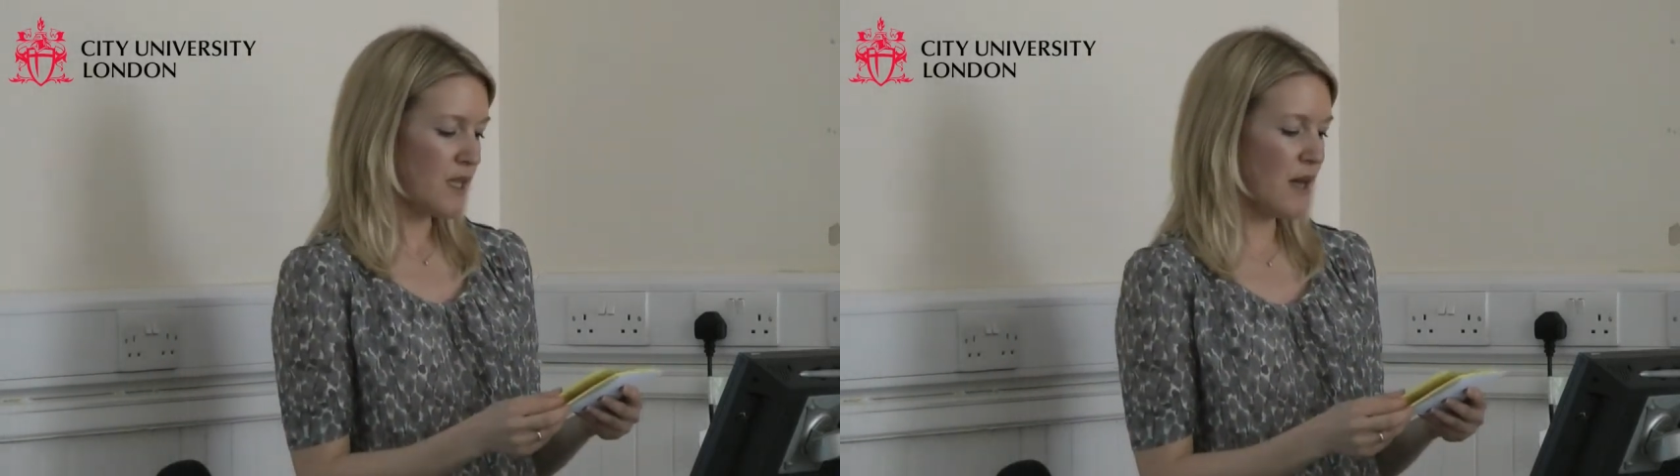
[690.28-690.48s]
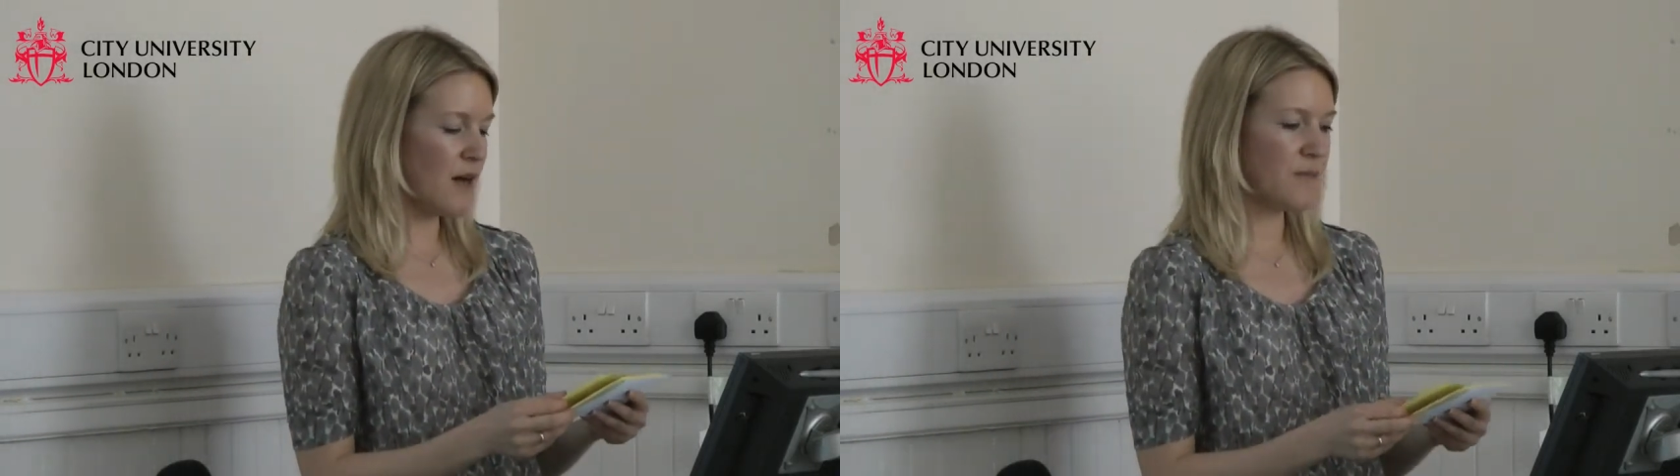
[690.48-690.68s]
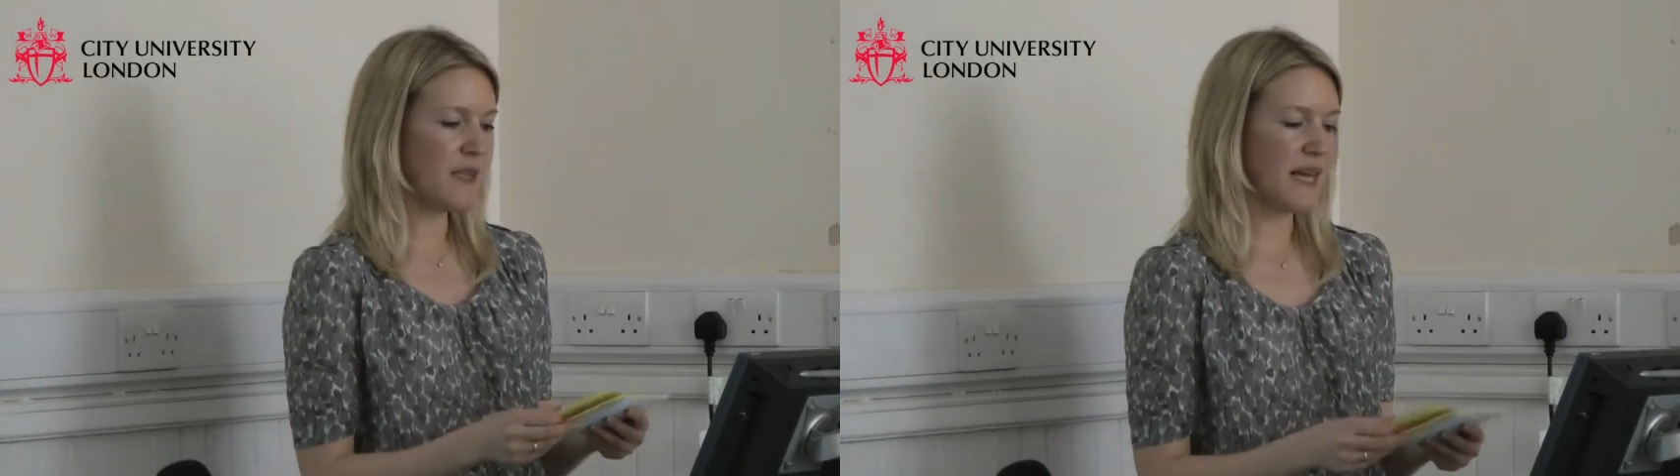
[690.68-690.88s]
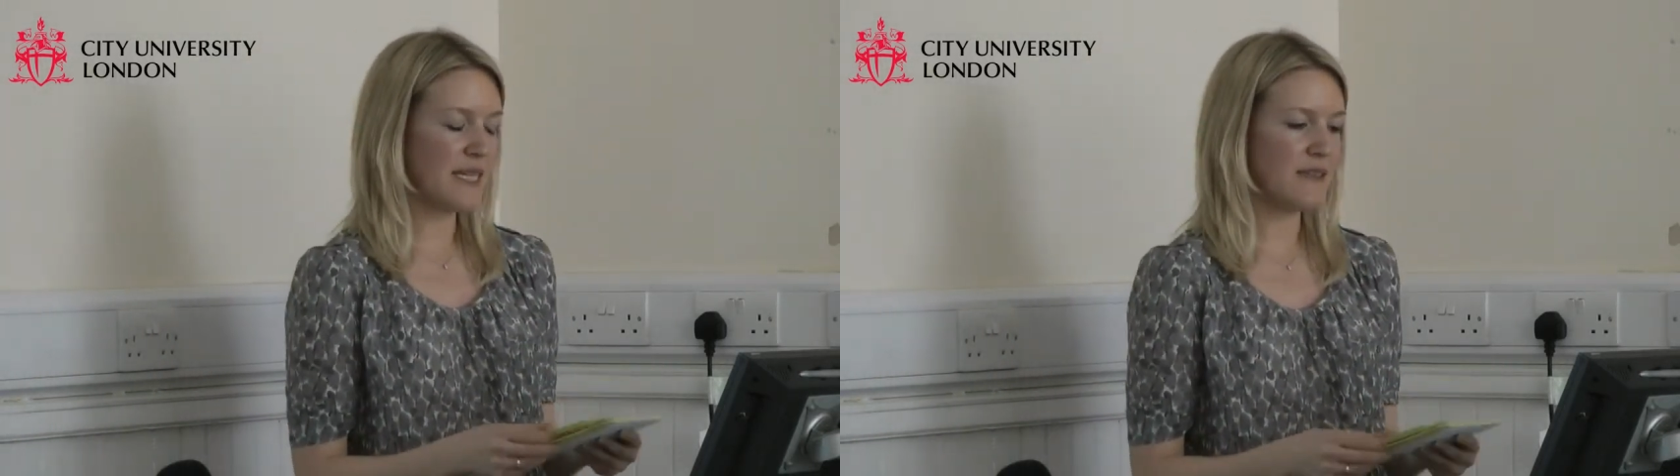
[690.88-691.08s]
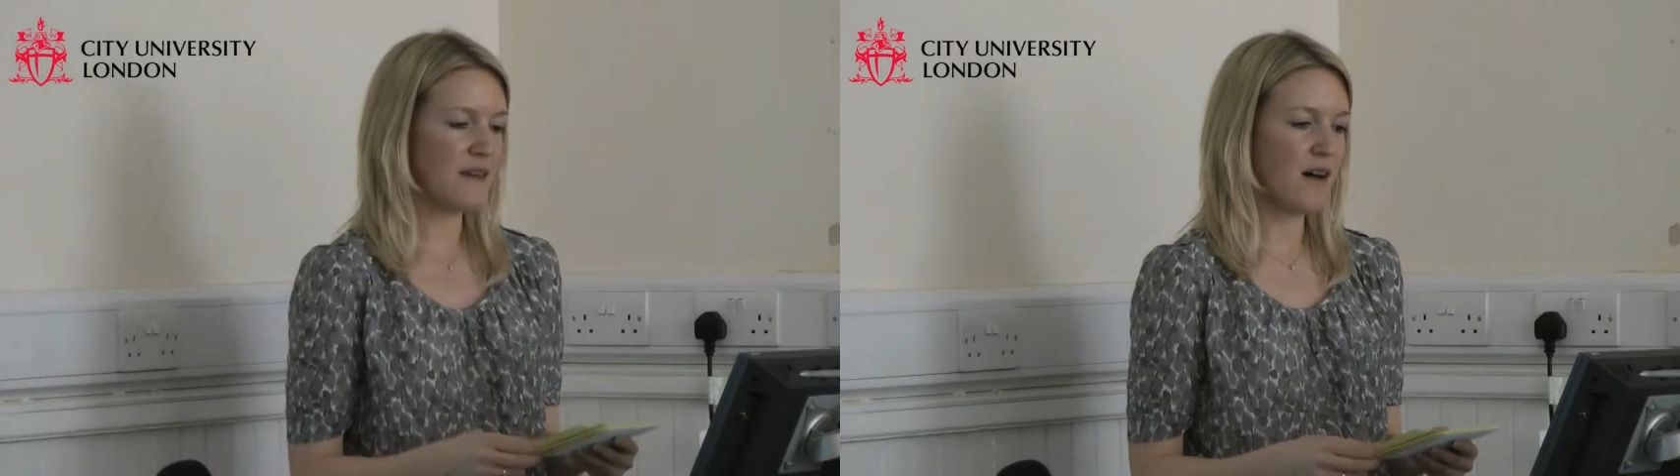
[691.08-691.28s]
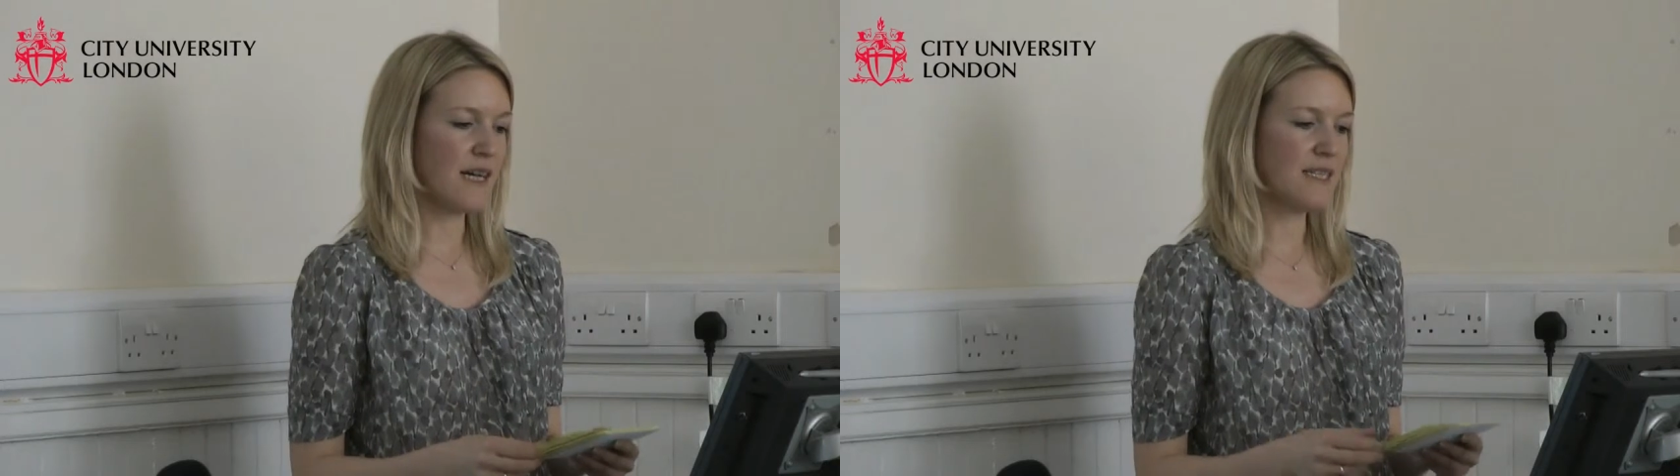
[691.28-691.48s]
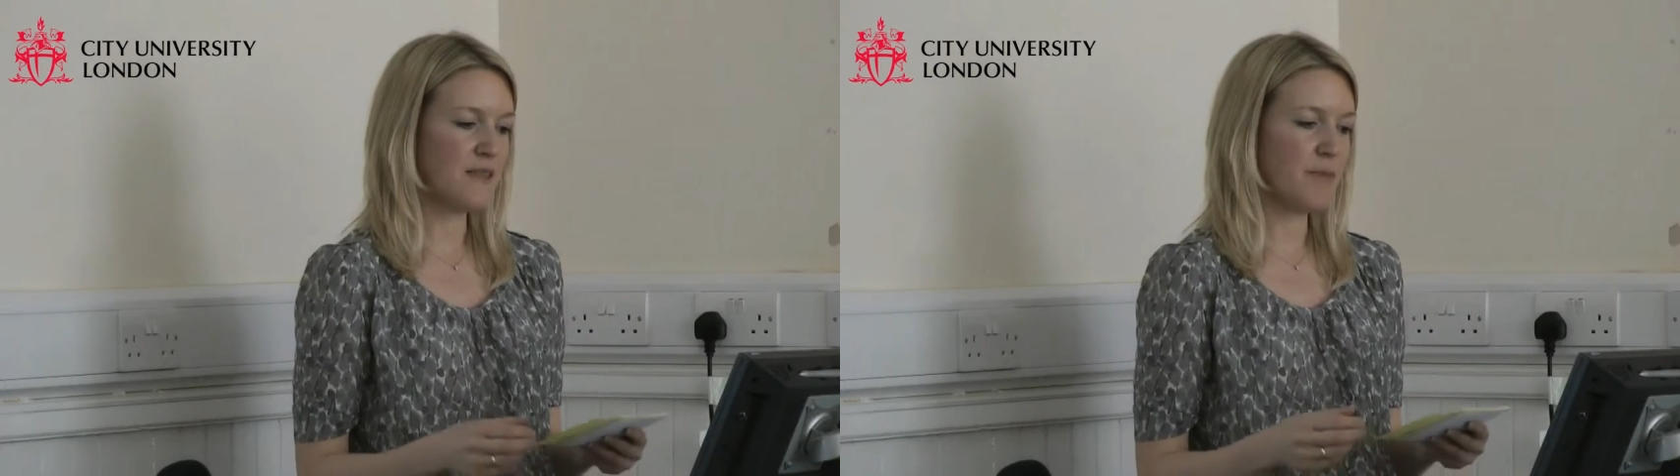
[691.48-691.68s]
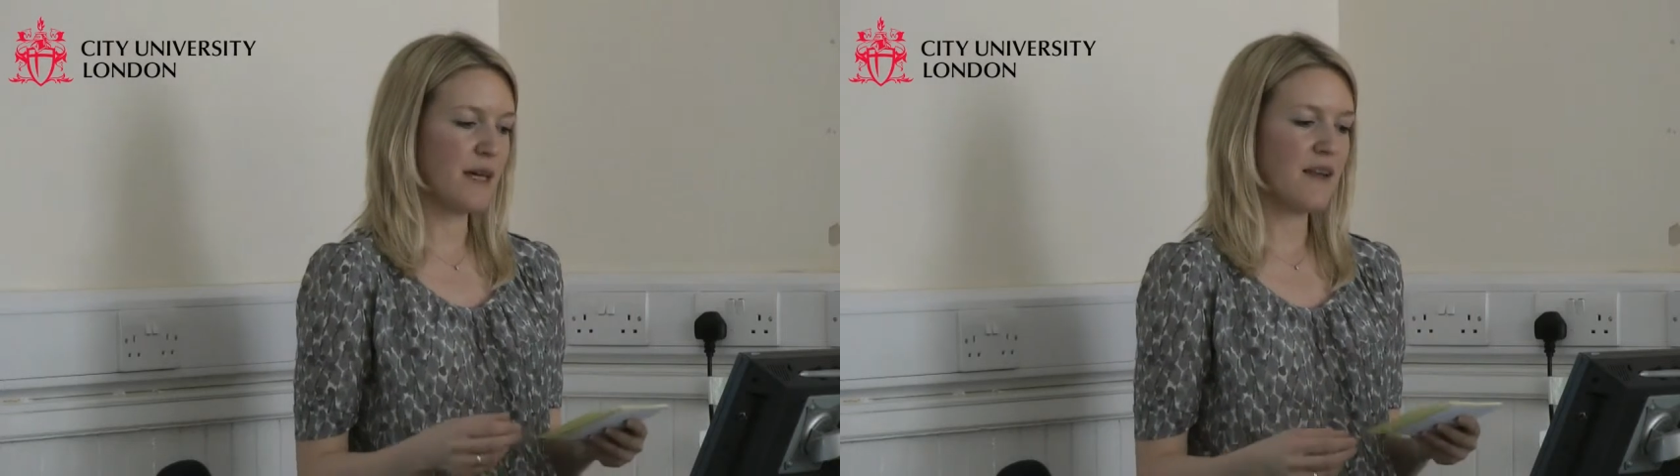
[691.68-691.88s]
that they designed,
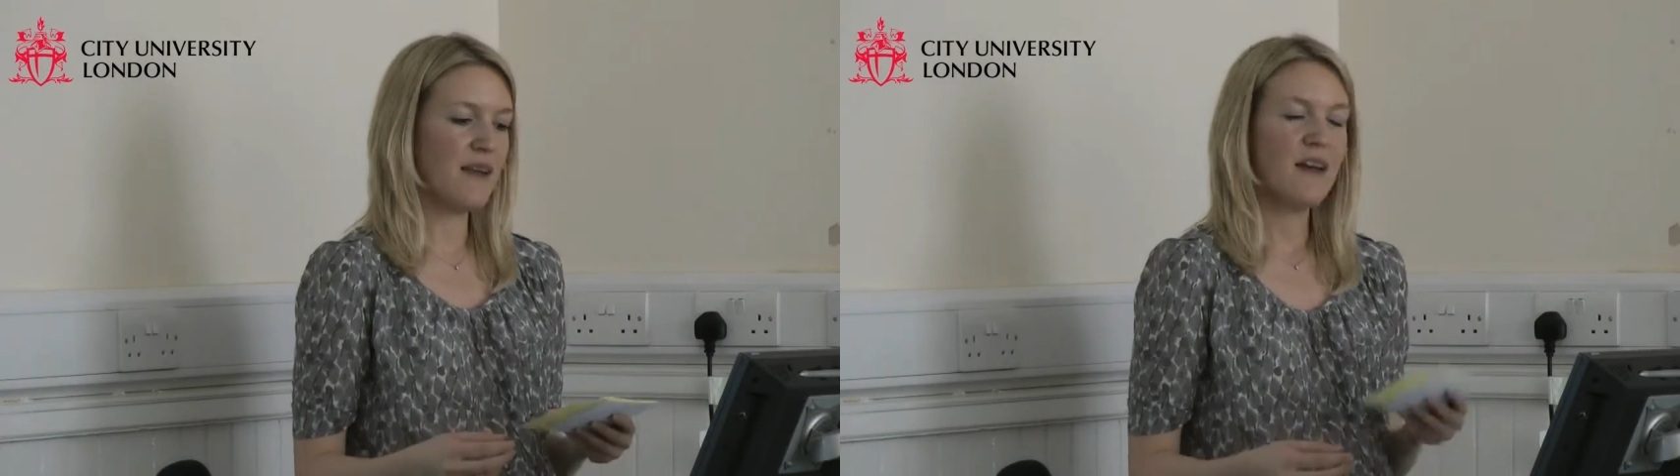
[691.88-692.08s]
but